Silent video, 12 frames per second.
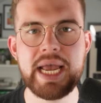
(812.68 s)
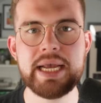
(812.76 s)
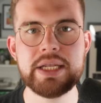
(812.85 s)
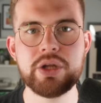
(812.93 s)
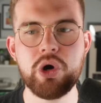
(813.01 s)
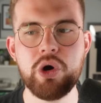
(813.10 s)

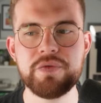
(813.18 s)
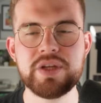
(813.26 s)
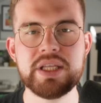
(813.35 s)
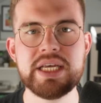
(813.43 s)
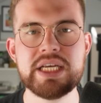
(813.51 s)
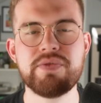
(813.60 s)
end off
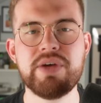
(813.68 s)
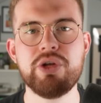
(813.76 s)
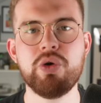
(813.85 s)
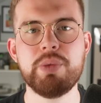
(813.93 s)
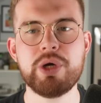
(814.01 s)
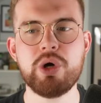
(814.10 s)
today's
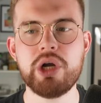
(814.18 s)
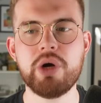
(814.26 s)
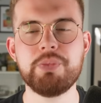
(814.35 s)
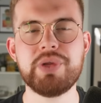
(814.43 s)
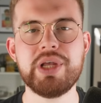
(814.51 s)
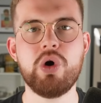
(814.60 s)
video, we got an
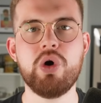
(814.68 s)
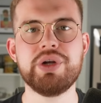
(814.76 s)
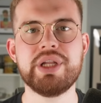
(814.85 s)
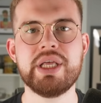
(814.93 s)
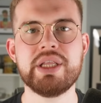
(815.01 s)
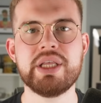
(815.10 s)
update
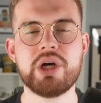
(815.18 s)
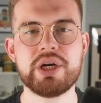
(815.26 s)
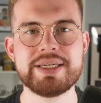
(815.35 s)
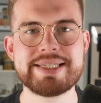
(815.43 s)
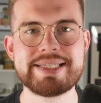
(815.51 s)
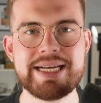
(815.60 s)
on the
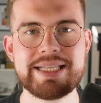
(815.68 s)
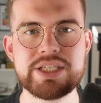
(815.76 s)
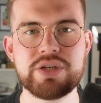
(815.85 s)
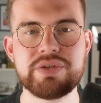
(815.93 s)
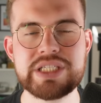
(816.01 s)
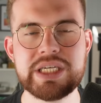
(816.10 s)
current
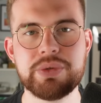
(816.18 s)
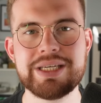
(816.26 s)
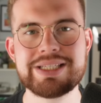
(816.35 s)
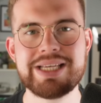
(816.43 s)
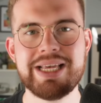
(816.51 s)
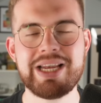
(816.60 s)
status of Celtic
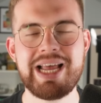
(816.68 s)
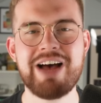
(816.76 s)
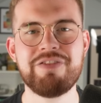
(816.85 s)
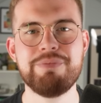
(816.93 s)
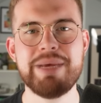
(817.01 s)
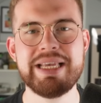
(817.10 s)

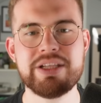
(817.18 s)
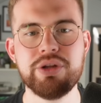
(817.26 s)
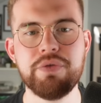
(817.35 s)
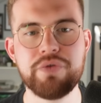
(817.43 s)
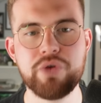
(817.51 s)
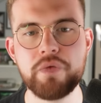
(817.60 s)
centre-half Mike
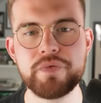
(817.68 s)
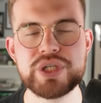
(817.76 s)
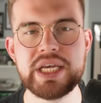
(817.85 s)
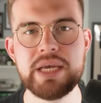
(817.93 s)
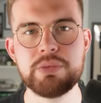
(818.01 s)
Navrovsky.